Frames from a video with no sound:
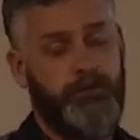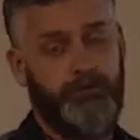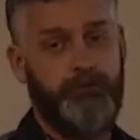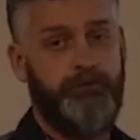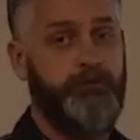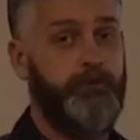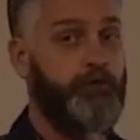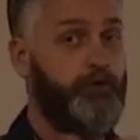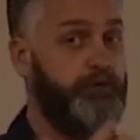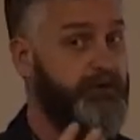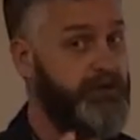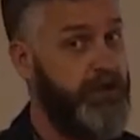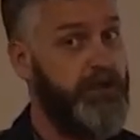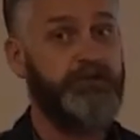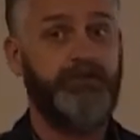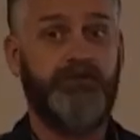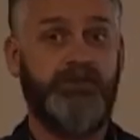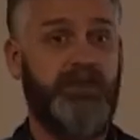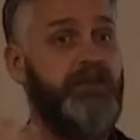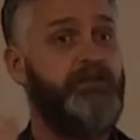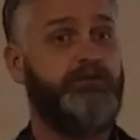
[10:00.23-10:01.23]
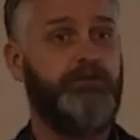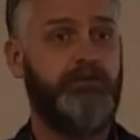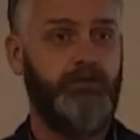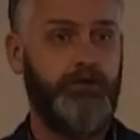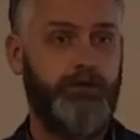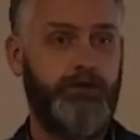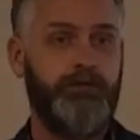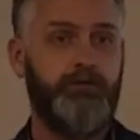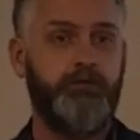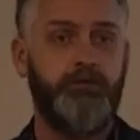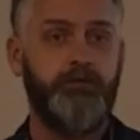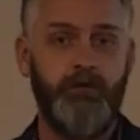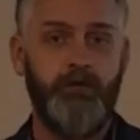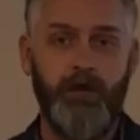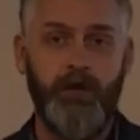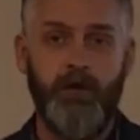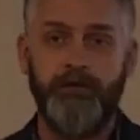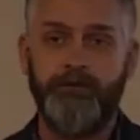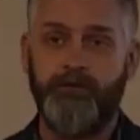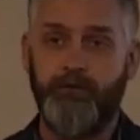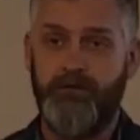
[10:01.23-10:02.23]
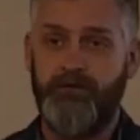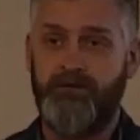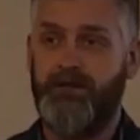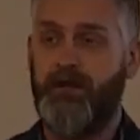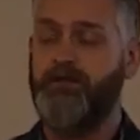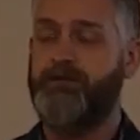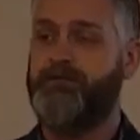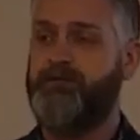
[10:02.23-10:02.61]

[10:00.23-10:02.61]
food, yes, tastes good, but also it does